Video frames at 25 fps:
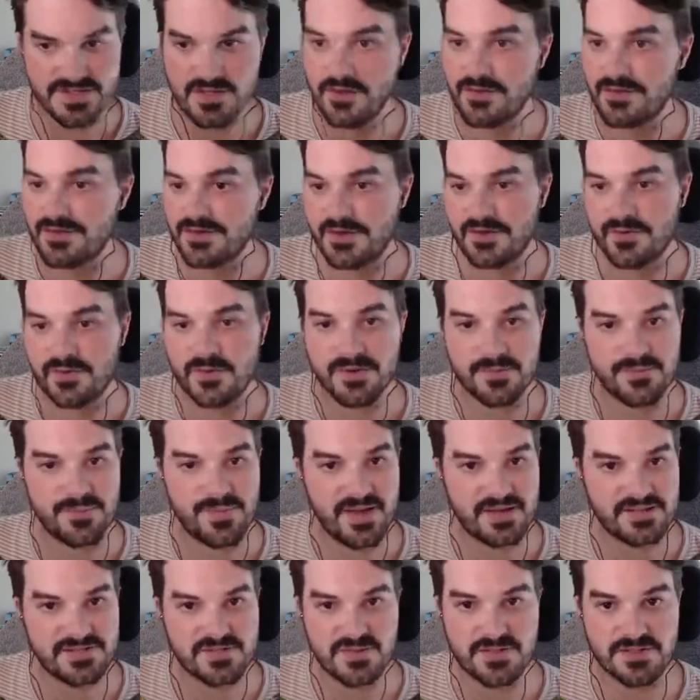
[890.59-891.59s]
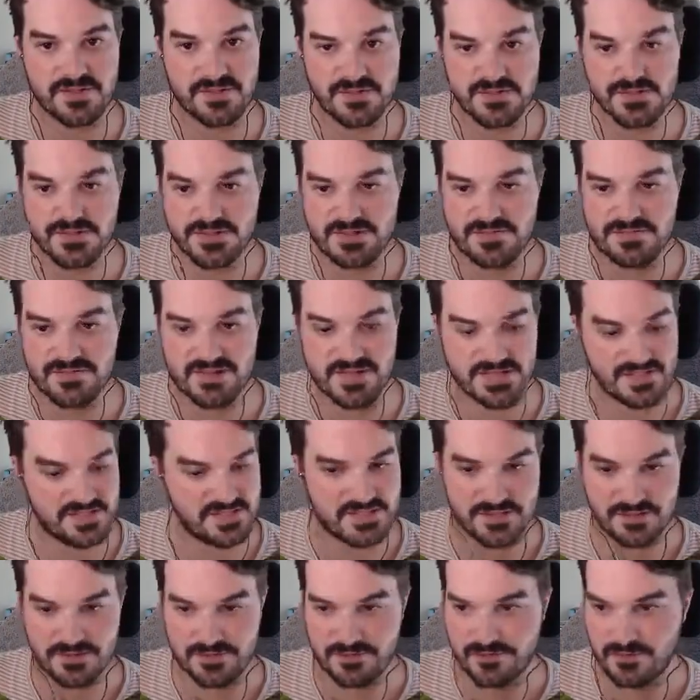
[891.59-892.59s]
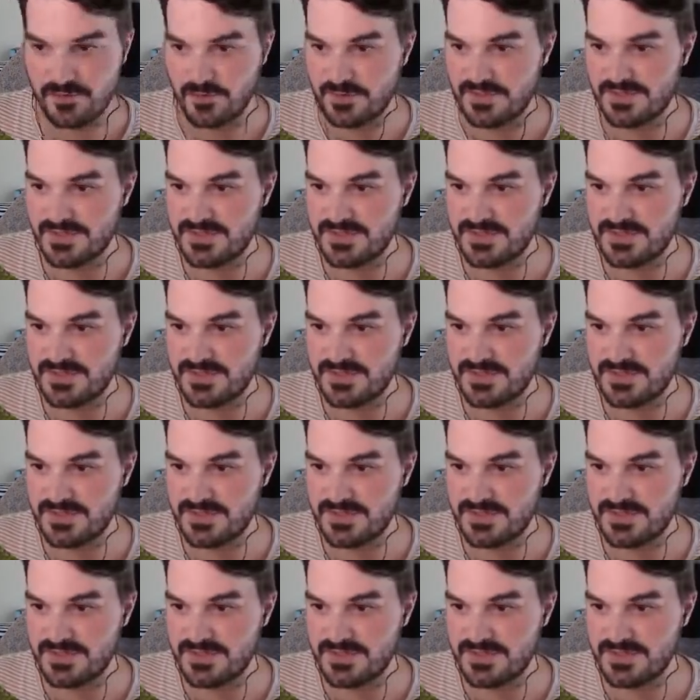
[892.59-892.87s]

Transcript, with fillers: Although we're about to unlock the advanced terraform,